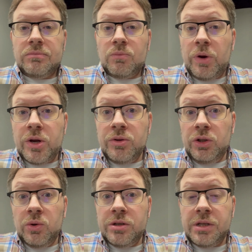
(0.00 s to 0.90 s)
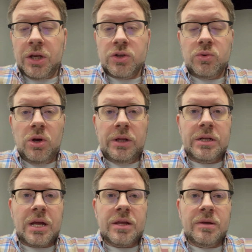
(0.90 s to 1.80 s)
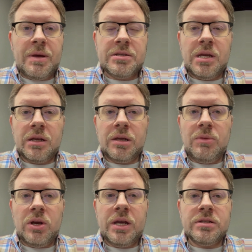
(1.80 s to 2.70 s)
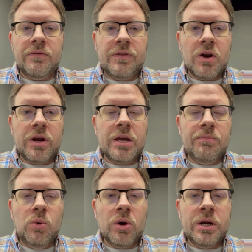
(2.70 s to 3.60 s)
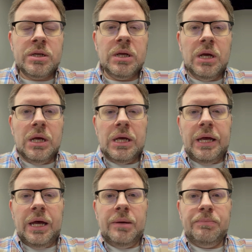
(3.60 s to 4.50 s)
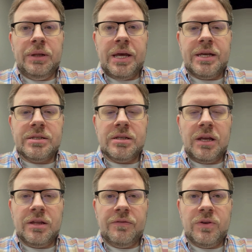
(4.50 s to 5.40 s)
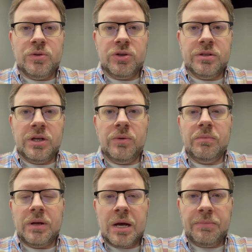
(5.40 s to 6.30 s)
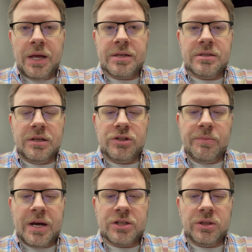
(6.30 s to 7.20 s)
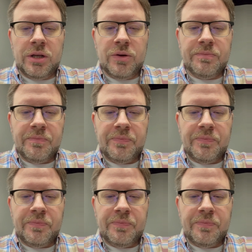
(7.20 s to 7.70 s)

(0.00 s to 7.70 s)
we know the Lord is in control, and the Messianic community has a very important place in the future. So God bless. Shabbat Shalom.